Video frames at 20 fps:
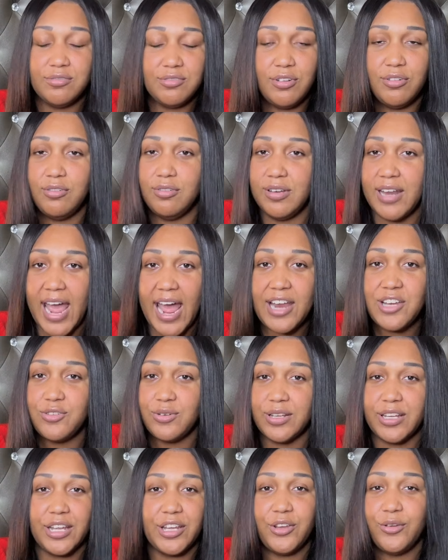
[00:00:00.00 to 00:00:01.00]

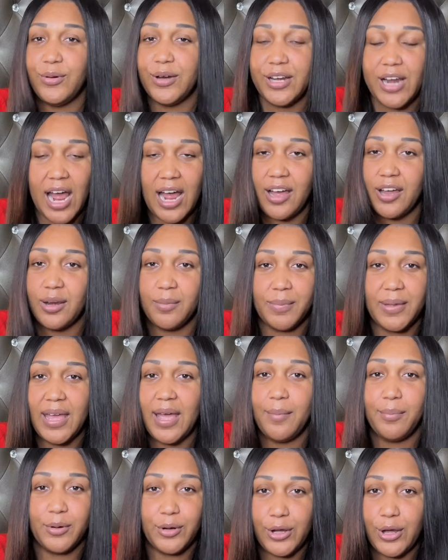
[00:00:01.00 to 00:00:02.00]
naturally, you are not going to be
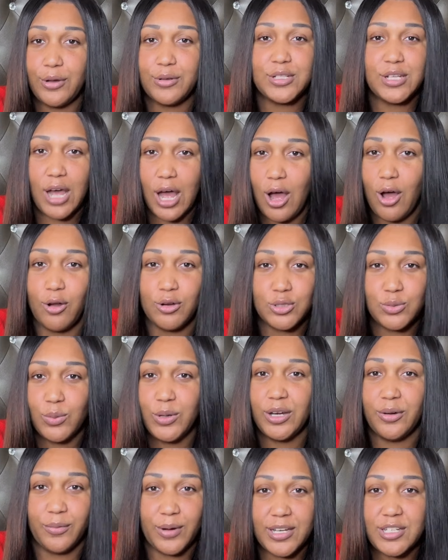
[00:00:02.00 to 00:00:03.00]
able to go to all
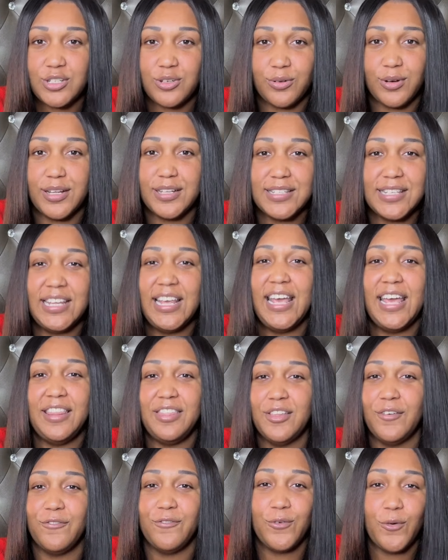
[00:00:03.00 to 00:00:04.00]
20 restaurants
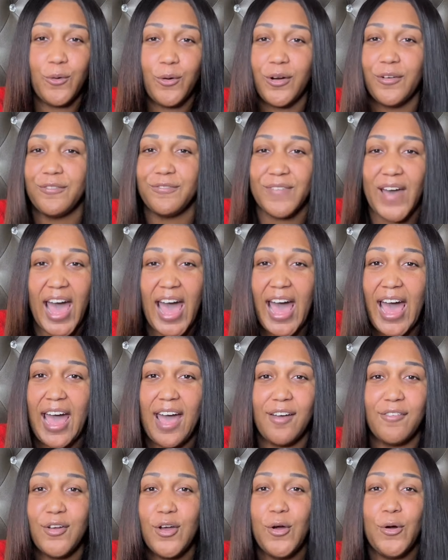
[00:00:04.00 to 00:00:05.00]
in the 4,
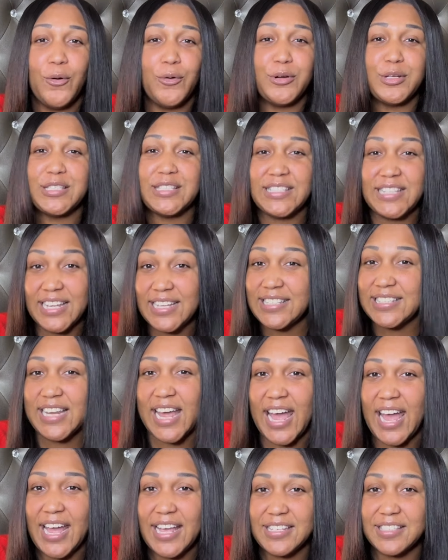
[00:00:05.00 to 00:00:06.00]
5, or 6
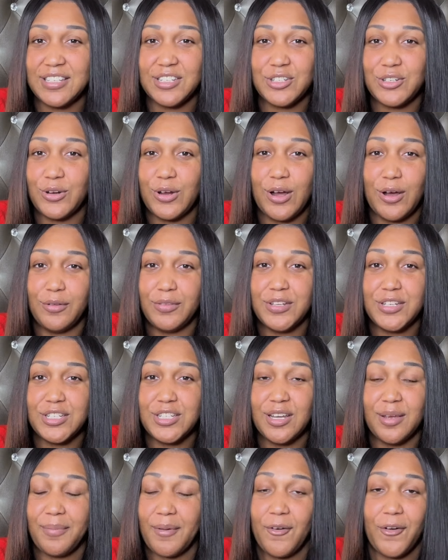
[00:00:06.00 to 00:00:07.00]
days that you're on the
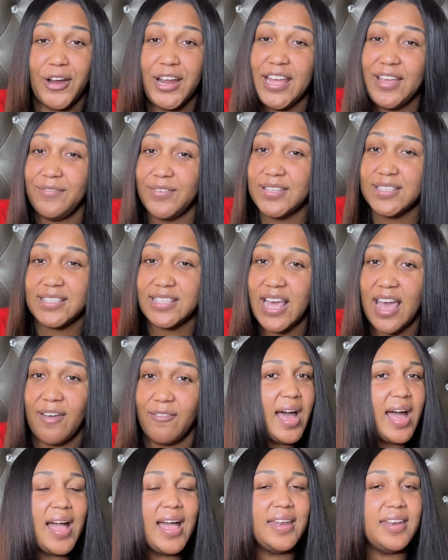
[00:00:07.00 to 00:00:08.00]
ship, or even
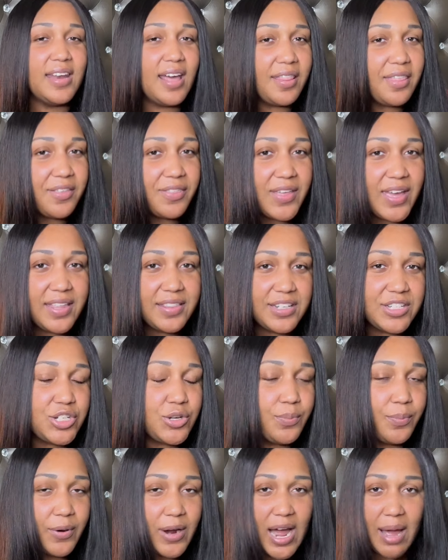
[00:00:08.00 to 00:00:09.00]
7. Another thing that
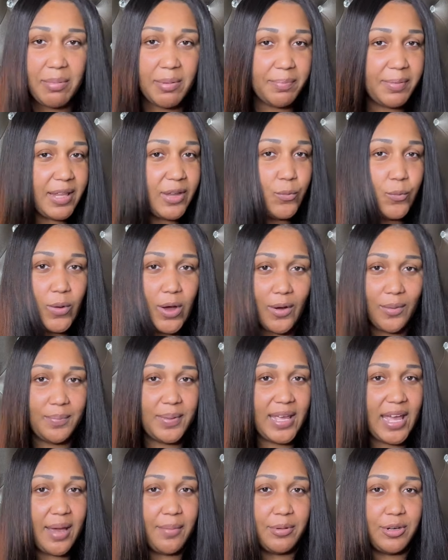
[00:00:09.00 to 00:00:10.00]
you probably won't
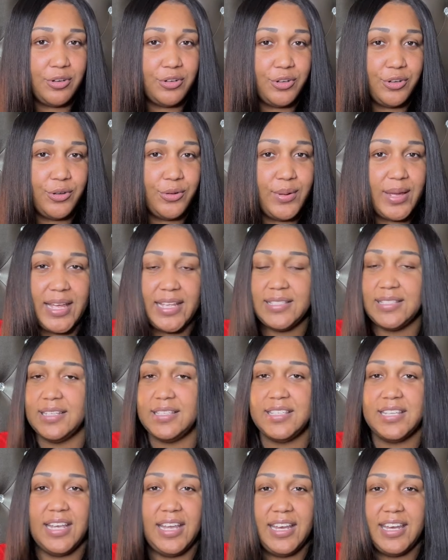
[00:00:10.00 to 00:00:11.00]
be able to do is
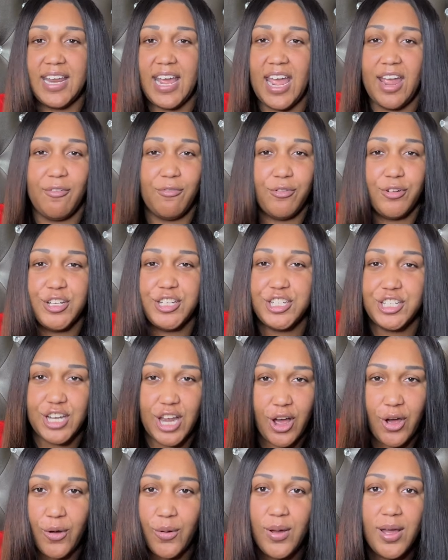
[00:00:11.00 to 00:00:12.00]
attend every
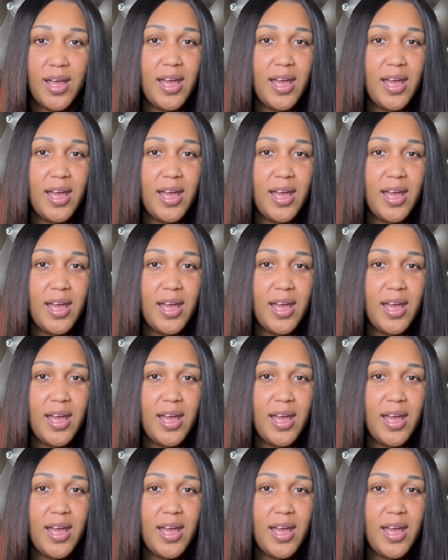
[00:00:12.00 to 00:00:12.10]
show.